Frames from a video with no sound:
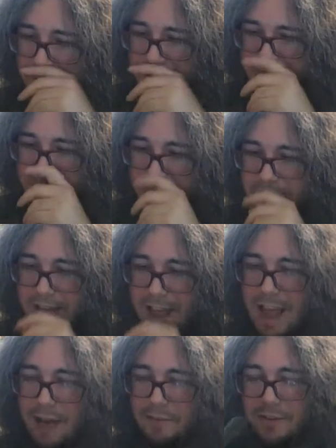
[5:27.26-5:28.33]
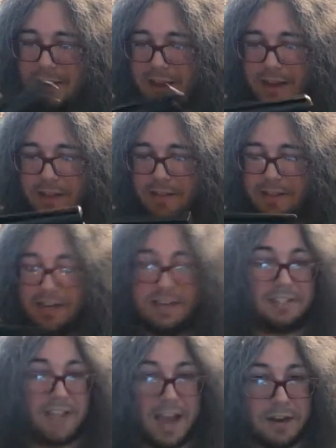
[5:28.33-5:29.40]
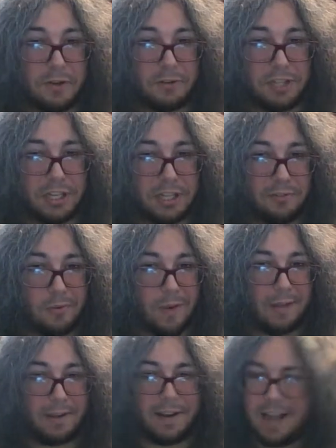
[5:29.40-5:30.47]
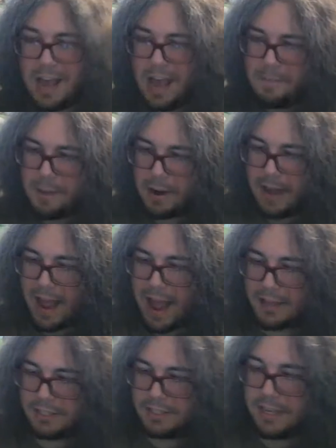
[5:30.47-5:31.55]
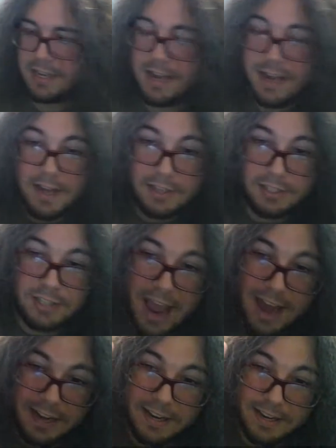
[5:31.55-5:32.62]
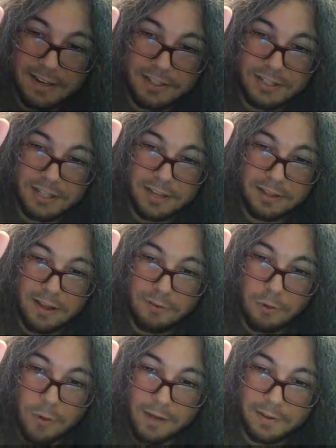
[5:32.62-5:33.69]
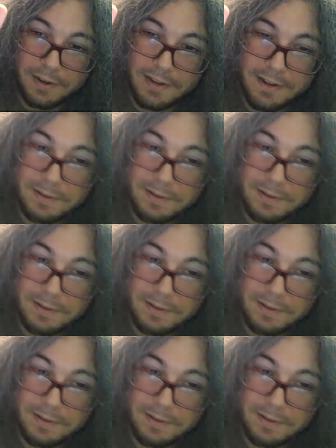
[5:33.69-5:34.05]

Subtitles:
it doesn't have the Nintendo seal of quality, but it has the Tengen seal of quality,